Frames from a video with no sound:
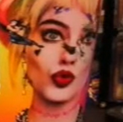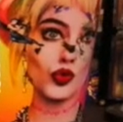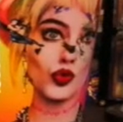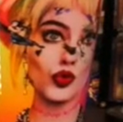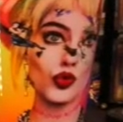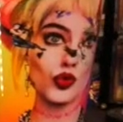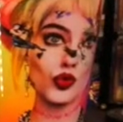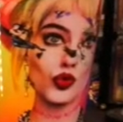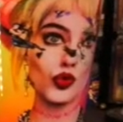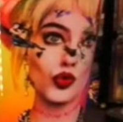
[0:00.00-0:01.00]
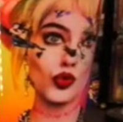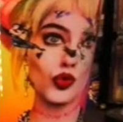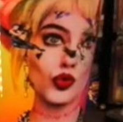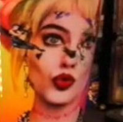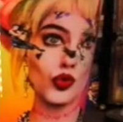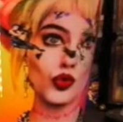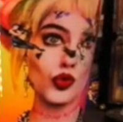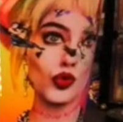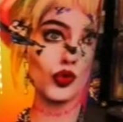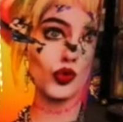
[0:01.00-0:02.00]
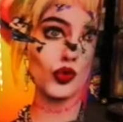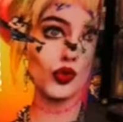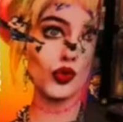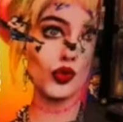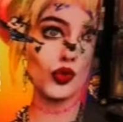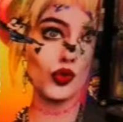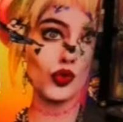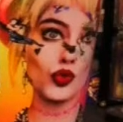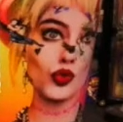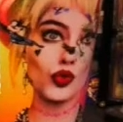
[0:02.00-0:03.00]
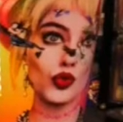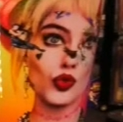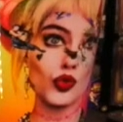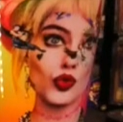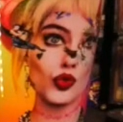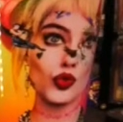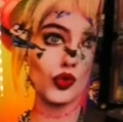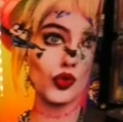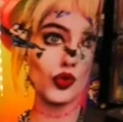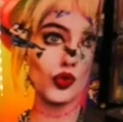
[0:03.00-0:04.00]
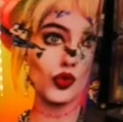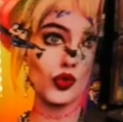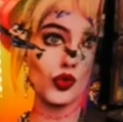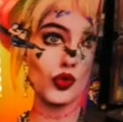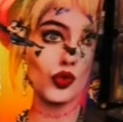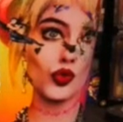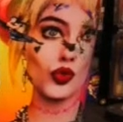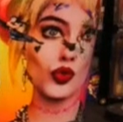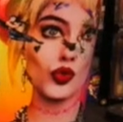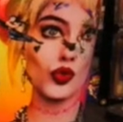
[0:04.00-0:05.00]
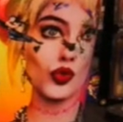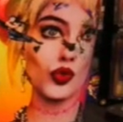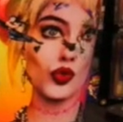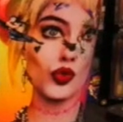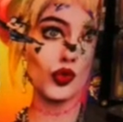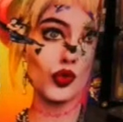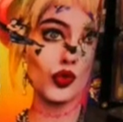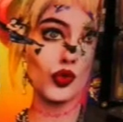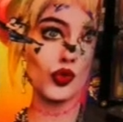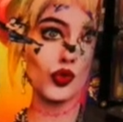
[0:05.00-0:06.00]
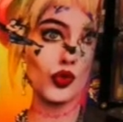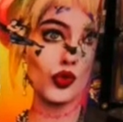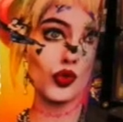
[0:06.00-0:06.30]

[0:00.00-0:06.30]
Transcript: No words are spoken by the person on screen.